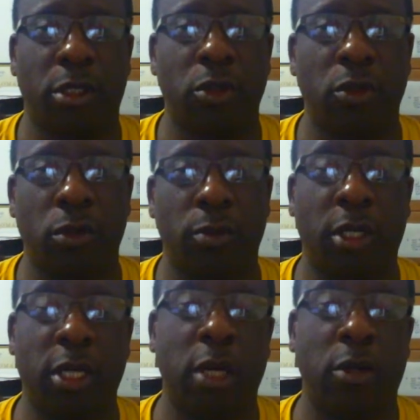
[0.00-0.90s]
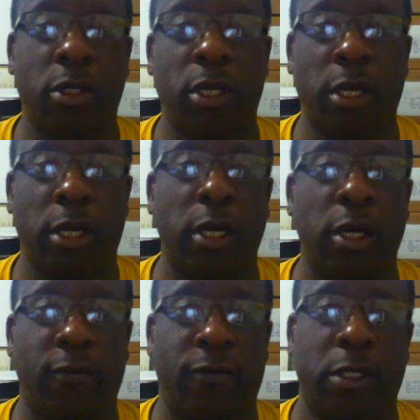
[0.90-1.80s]
YouTube account I
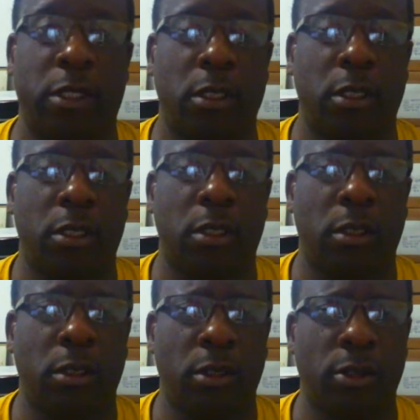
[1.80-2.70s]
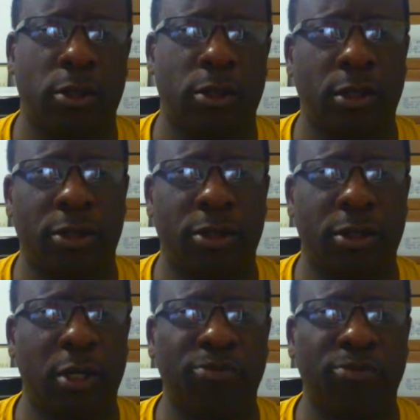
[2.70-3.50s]
have since